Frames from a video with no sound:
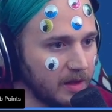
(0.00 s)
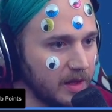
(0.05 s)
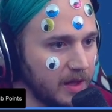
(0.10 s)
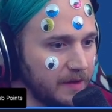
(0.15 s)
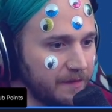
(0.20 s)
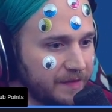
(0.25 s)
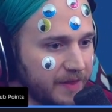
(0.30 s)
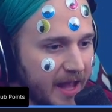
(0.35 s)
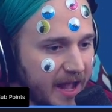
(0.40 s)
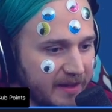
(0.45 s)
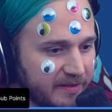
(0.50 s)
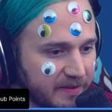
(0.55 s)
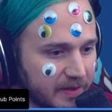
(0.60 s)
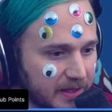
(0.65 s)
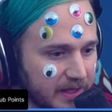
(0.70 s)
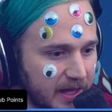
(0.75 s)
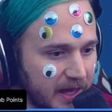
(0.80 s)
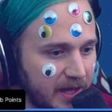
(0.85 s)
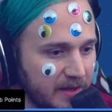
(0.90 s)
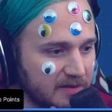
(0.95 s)
If that's the
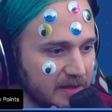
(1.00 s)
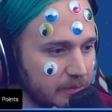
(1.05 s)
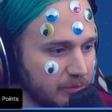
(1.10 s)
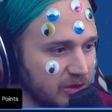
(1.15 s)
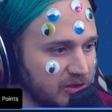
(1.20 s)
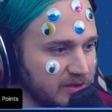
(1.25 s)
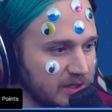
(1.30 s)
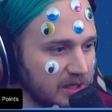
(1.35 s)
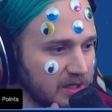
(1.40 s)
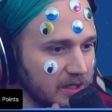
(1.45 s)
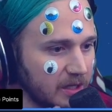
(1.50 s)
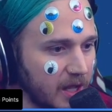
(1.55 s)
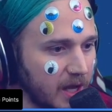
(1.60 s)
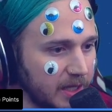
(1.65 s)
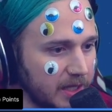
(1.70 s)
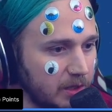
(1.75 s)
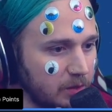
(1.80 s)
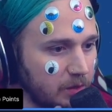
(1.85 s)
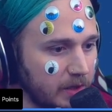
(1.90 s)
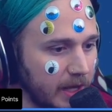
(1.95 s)
case, I'm just going to
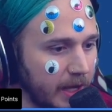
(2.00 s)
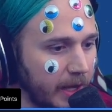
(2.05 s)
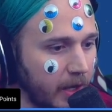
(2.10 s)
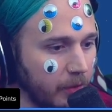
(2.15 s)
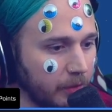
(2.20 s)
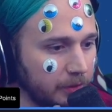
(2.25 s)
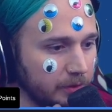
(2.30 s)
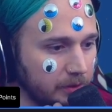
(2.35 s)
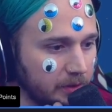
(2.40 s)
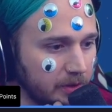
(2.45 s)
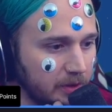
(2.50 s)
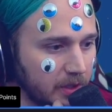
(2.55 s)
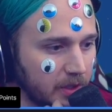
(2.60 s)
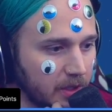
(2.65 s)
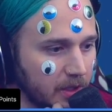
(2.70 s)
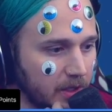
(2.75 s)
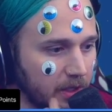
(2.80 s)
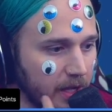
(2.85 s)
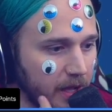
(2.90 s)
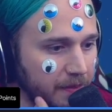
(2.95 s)
lock you down.
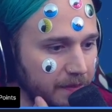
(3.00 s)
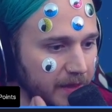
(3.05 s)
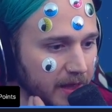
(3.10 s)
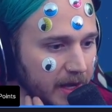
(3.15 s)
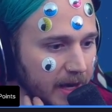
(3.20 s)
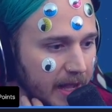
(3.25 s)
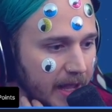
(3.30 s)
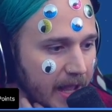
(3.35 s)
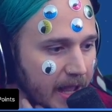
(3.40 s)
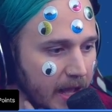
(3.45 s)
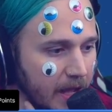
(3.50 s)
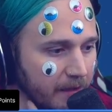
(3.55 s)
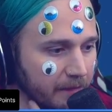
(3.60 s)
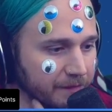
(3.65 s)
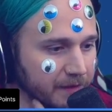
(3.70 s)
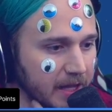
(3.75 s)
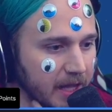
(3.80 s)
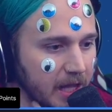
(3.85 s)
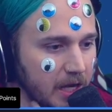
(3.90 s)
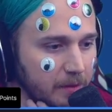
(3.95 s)
And then I have
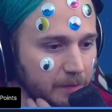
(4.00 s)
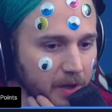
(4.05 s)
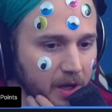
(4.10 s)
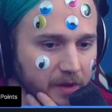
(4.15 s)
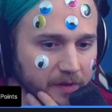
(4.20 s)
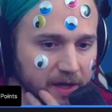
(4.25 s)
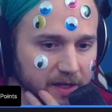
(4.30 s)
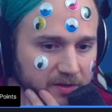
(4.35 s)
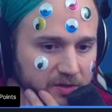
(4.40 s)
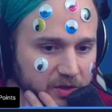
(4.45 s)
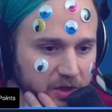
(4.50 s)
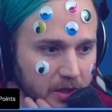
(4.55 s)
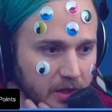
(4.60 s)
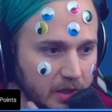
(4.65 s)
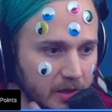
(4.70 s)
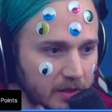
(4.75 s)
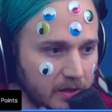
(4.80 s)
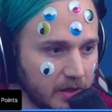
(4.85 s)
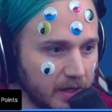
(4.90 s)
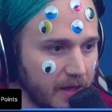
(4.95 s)
Cannonball next
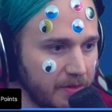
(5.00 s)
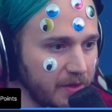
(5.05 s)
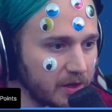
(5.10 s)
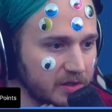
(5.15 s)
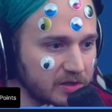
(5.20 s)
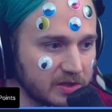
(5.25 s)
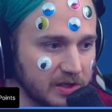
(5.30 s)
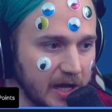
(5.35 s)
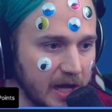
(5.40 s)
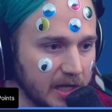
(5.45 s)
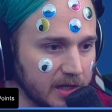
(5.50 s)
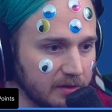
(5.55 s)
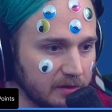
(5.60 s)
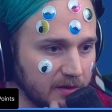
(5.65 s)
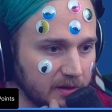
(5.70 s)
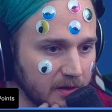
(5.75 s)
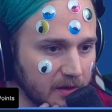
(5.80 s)
turn, and they're stuck.